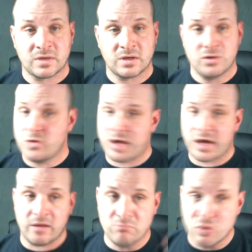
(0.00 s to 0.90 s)
you
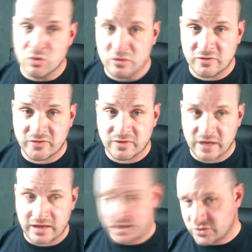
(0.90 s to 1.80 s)
can't move
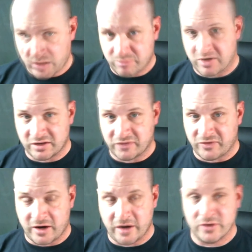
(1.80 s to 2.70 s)
and then try to put out the
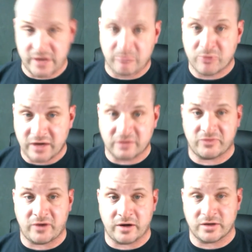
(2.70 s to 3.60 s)
fire. You got to put out the
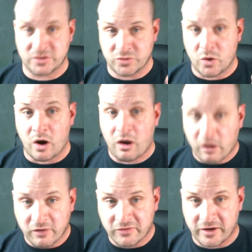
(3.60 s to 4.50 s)
fire because you are
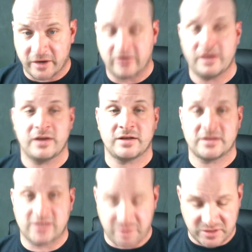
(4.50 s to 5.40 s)
on fire.
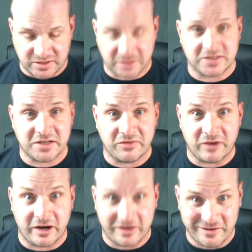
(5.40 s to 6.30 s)
Let's see how many times I can say
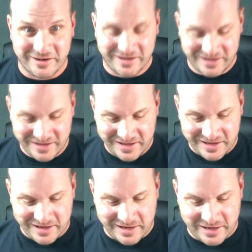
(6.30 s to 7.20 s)
fire. All right.
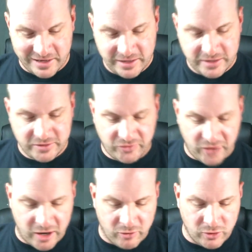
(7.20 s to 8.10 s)
The
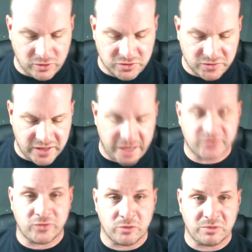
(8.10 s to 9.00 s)
fire rolls 3
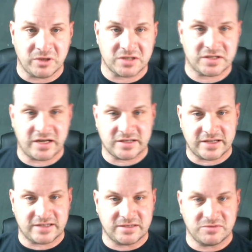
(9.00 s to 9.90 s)
dice 4+ test.
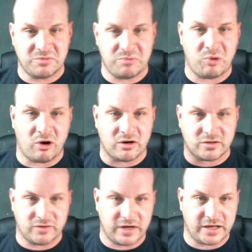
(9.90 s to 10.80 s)
That seems to be par.
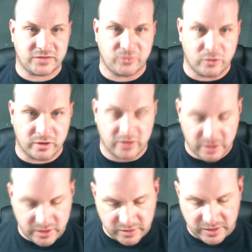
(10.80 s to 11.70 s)
3 dice 4.
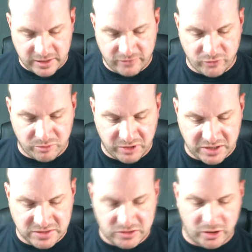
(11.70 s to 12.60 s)
Okay,
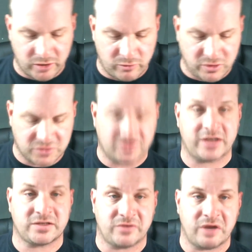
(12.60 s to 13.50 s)
4+. Target rolls 3
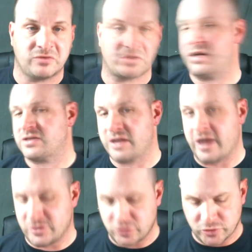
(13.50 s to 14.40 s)
dice survival test
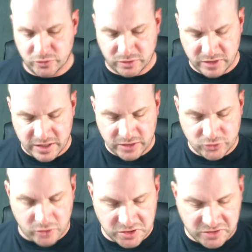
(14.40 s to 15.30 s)
as usual.
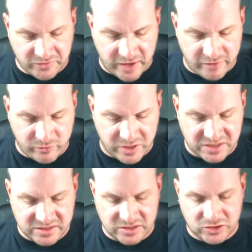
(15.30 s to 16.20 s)
Draw or survive
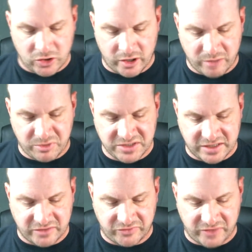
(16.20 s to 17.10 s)
wins. The target puts
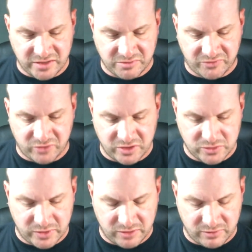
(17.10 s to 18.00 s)
out the flames before they
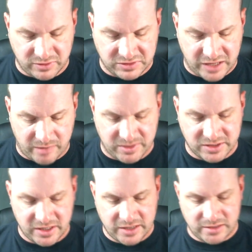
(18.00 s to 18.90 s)
do any real
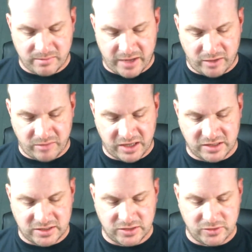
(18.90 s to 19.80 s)
damage. The model may
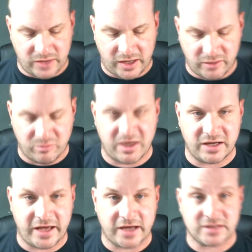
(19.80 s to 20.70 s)
continue any
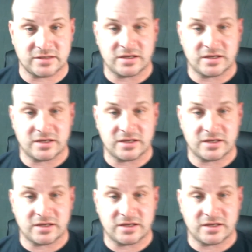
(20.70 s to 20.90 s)
remaining actions.